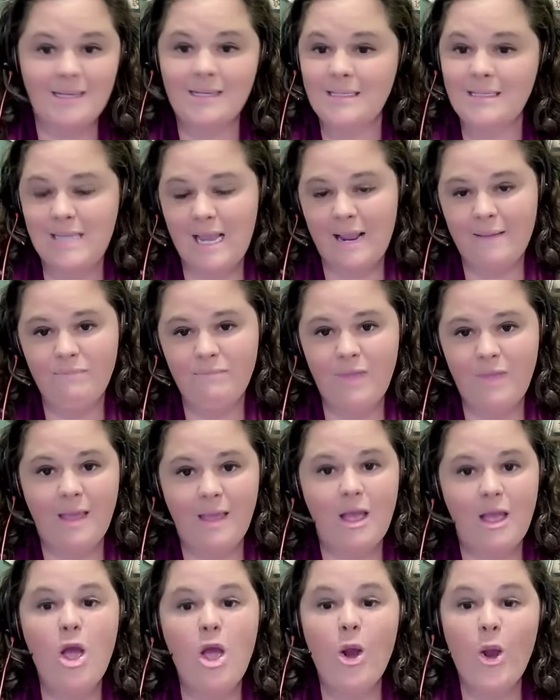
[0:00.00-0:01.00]
Same
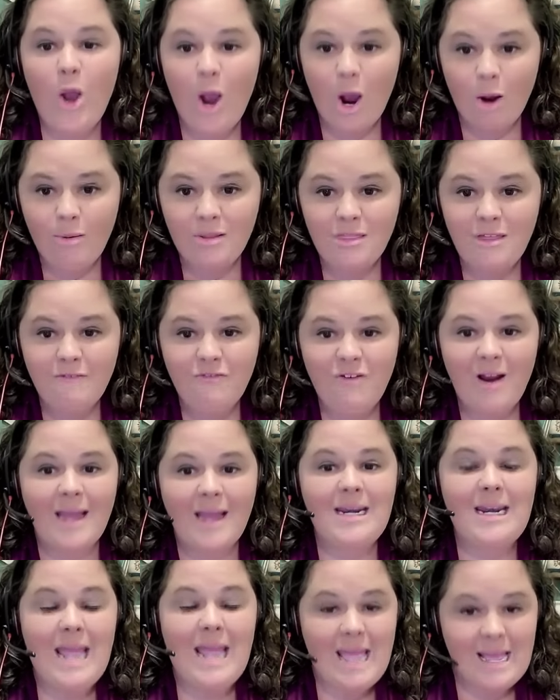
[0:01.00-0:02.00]
thing. Go with a
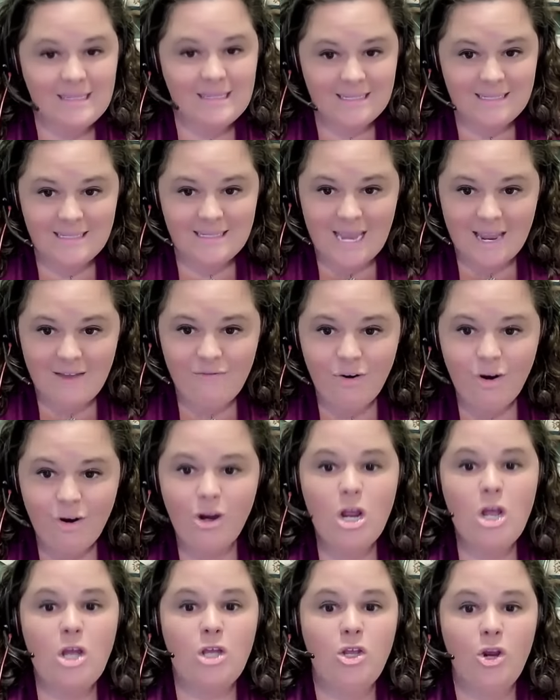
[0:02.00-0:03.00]
friend. It's
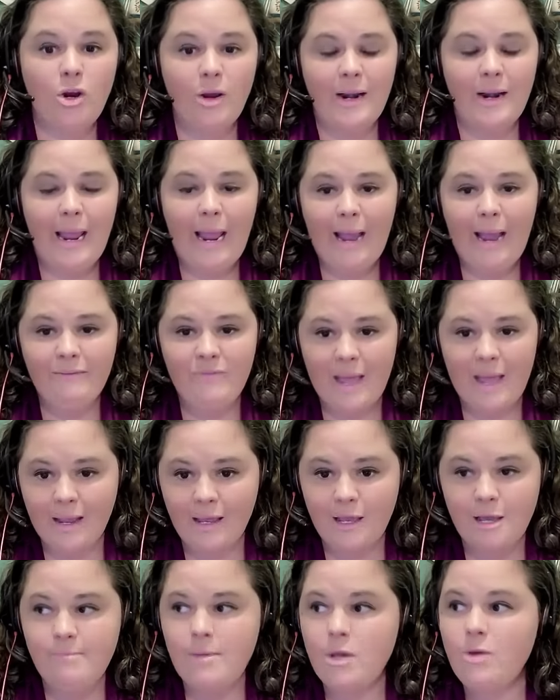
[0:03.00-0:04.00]
safer. You're going to have that
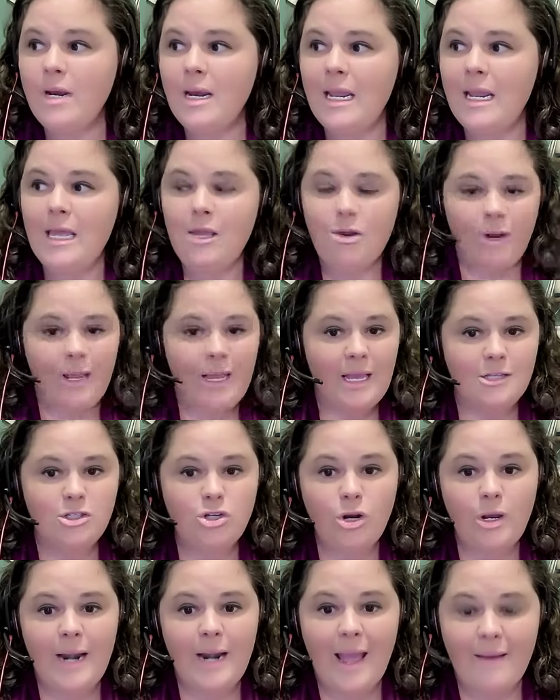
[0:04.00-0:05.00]
community. Your kids
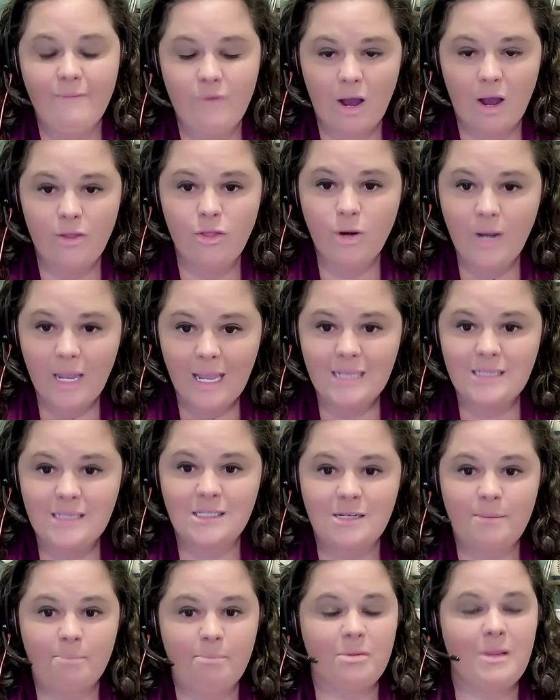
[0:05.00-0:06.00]
are going to have other
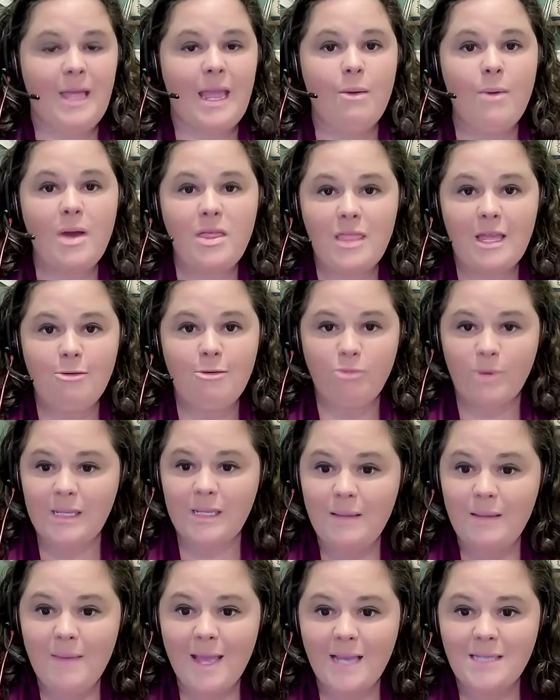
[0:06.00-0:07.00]
kids to play with. It
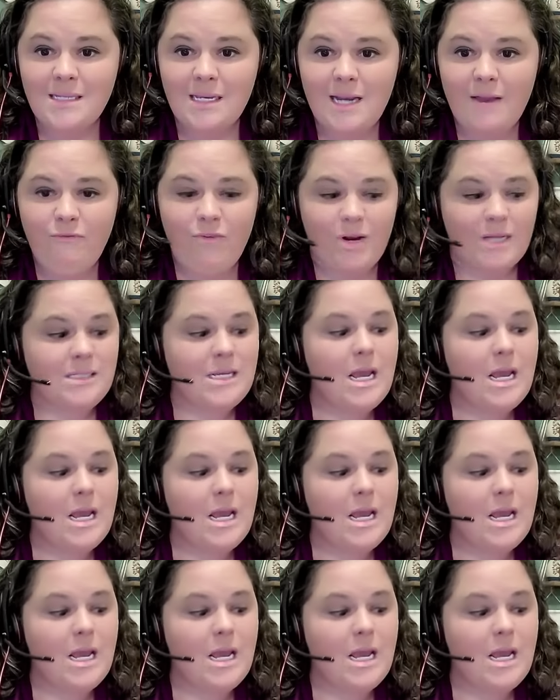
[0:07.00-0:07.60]
really makes a difference.